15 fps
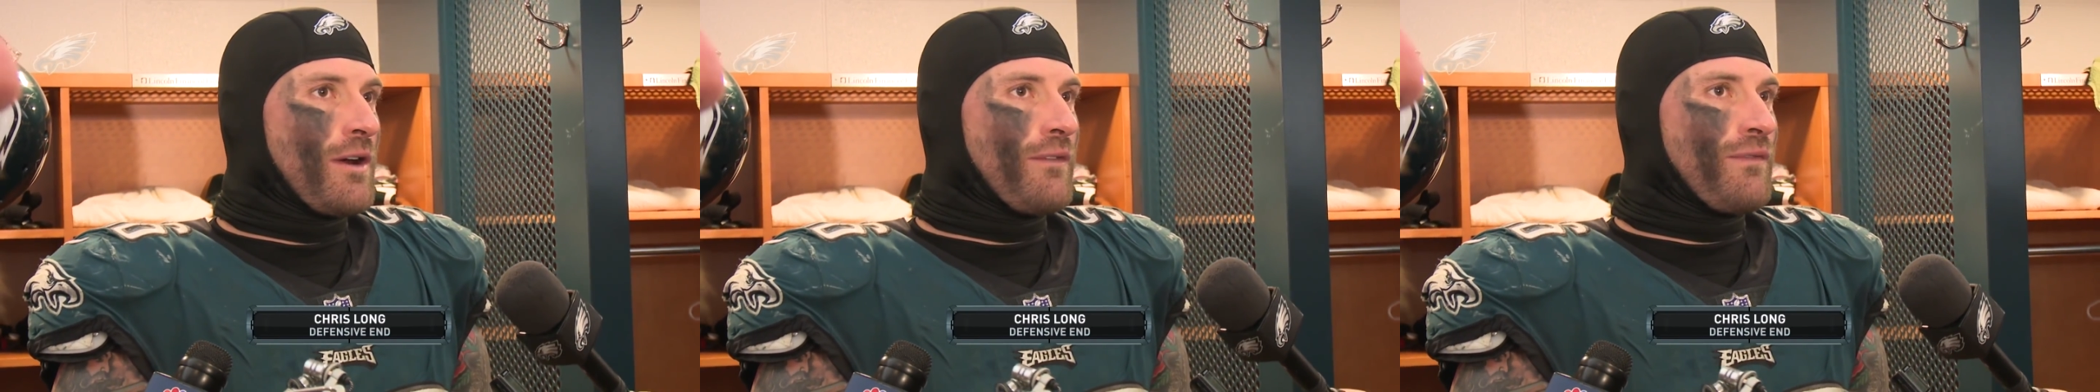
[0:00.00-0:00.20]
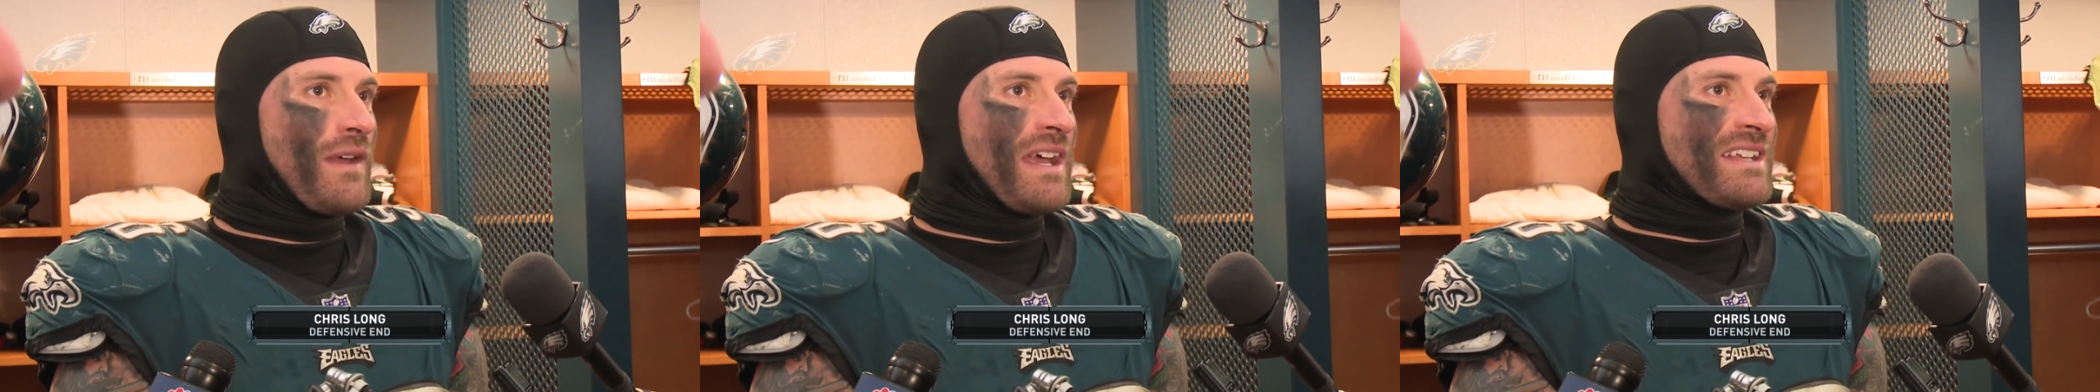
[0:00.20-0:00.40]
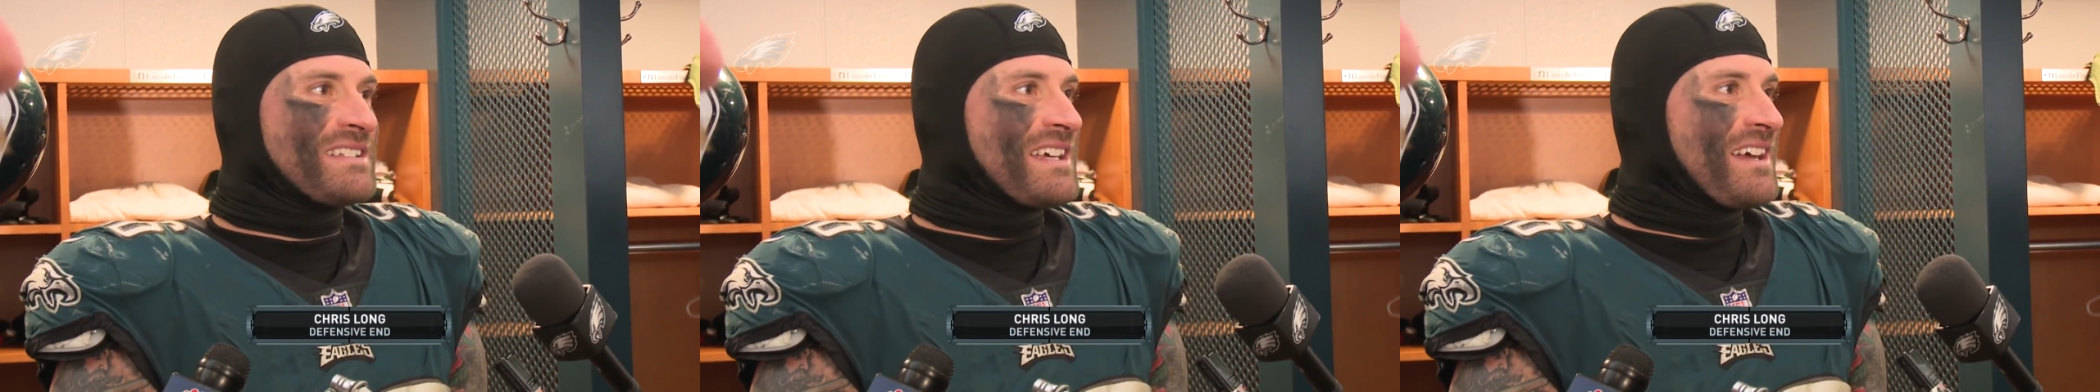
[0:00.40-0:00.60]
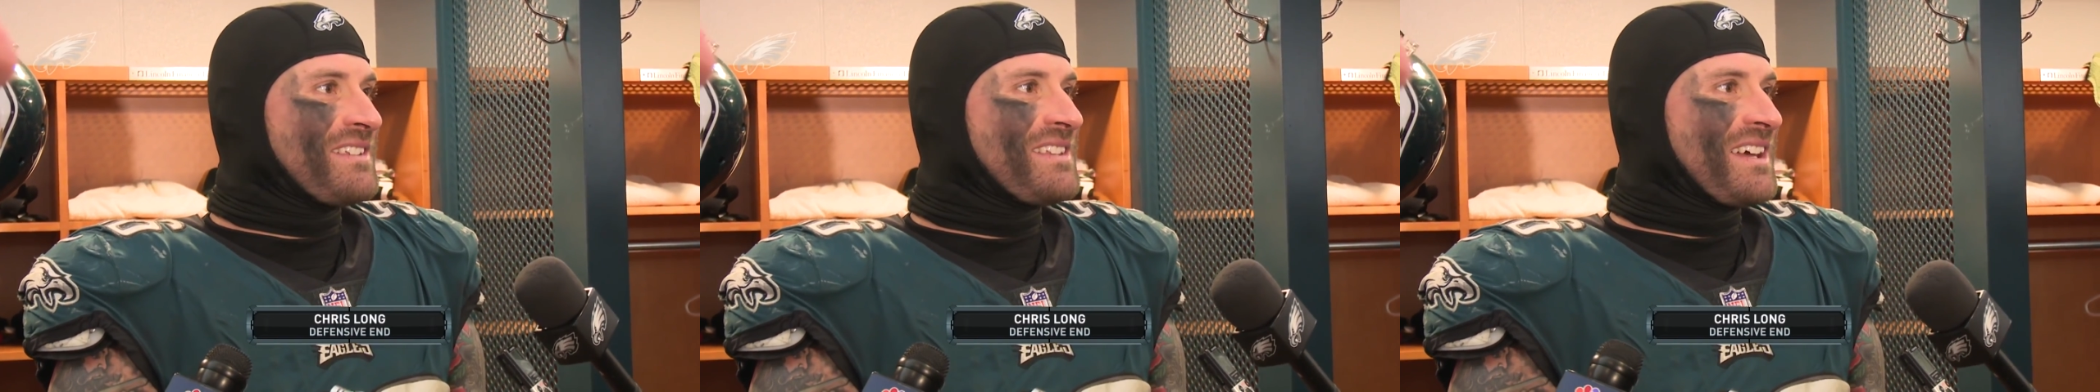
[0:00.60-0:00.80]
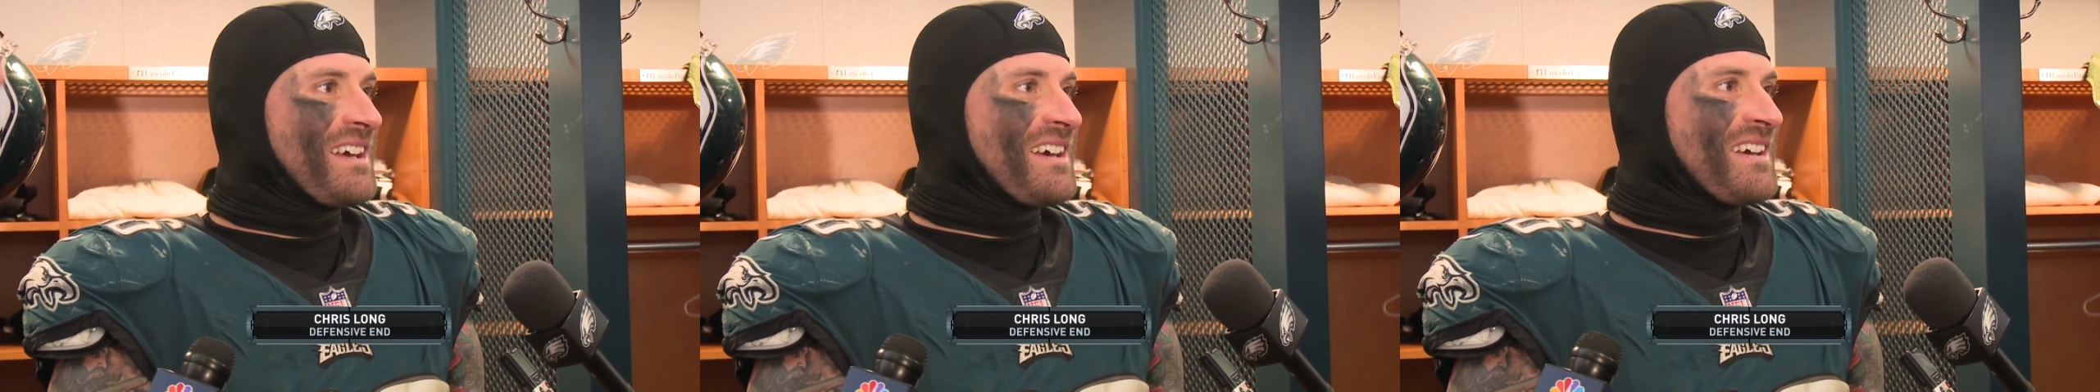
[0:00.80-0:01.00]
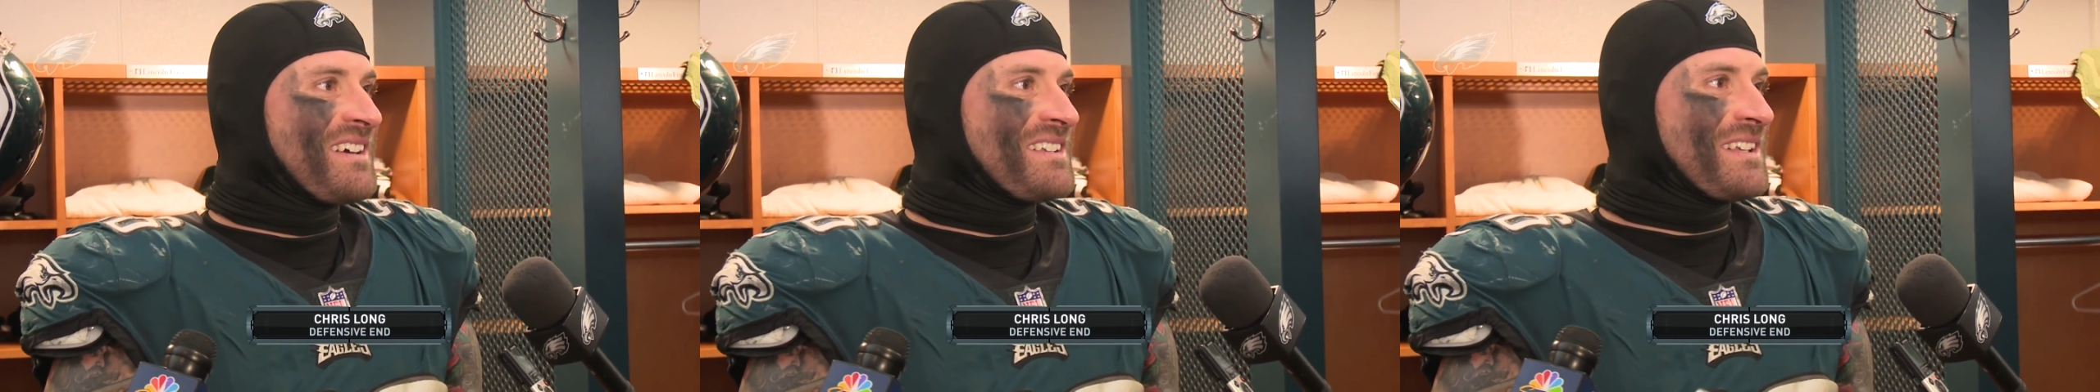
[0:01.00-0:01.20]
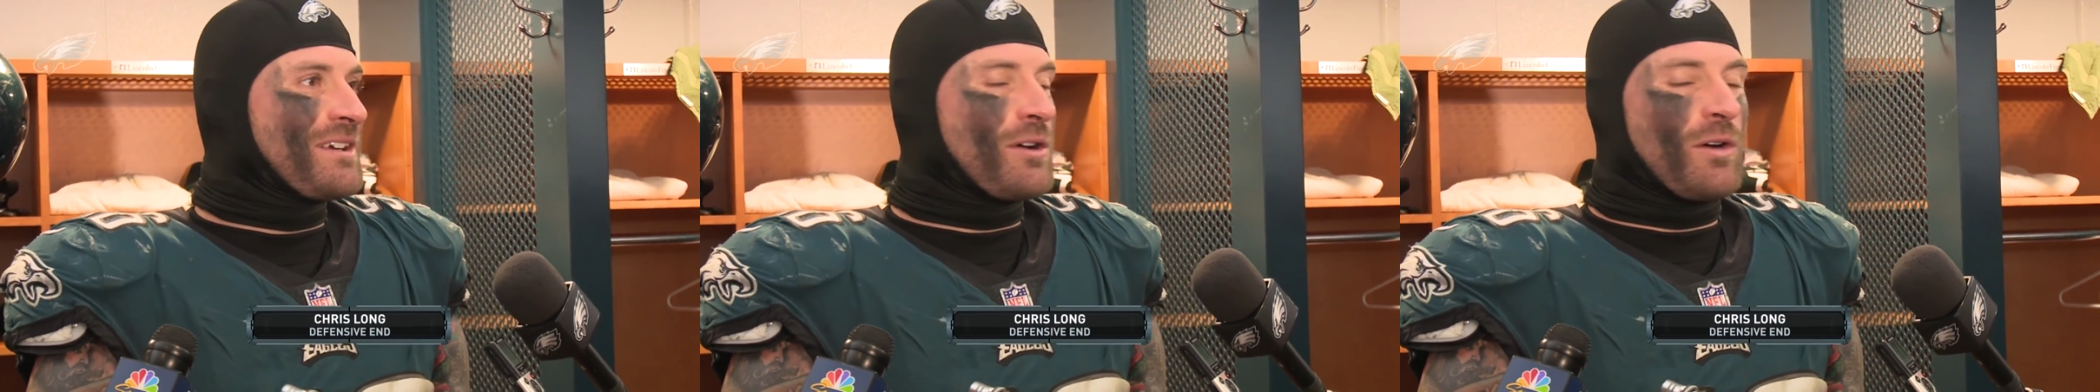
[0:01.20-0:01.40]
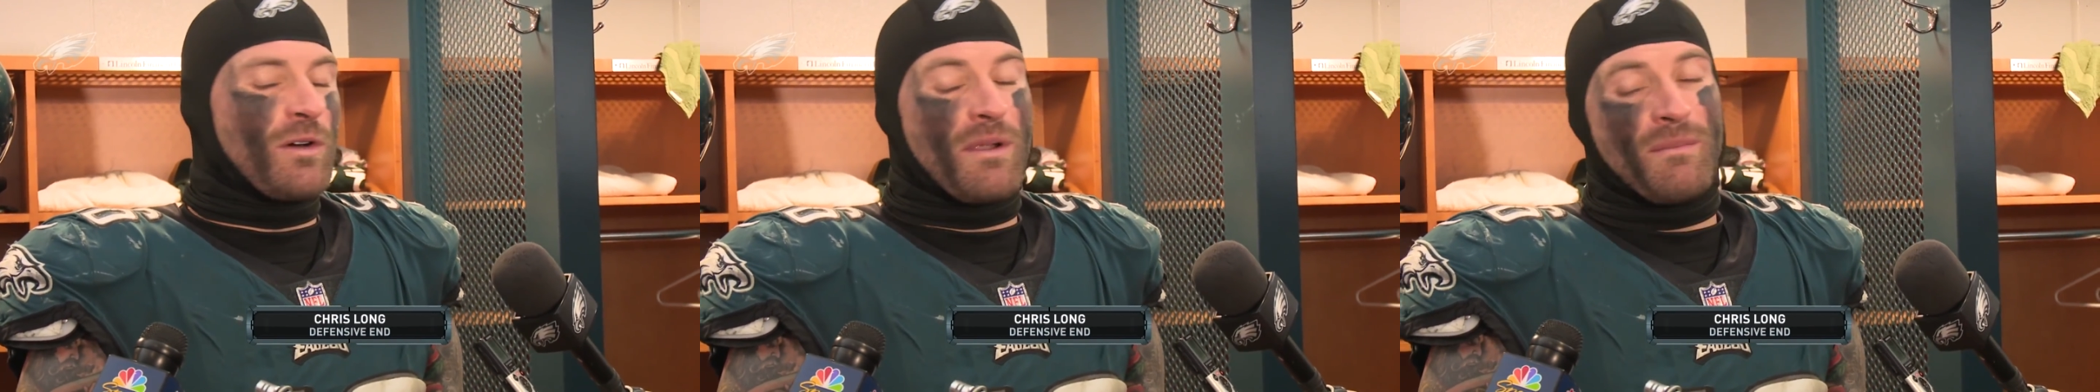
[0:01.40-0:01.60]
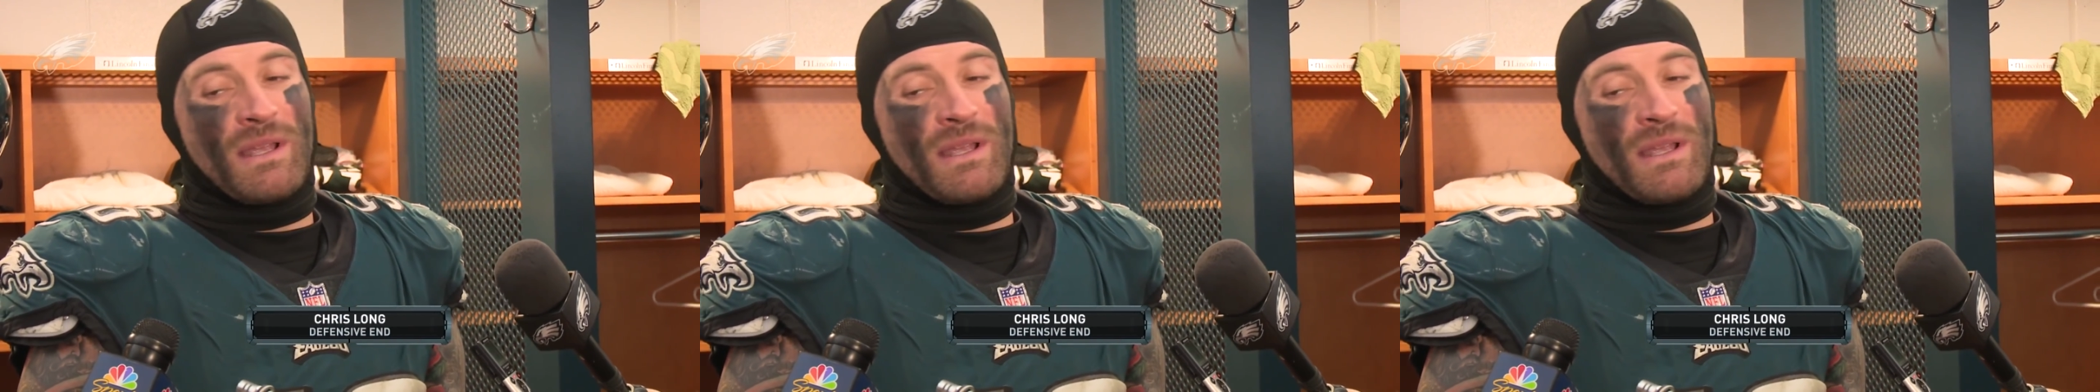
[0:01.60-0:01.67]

our fans out there in the cold.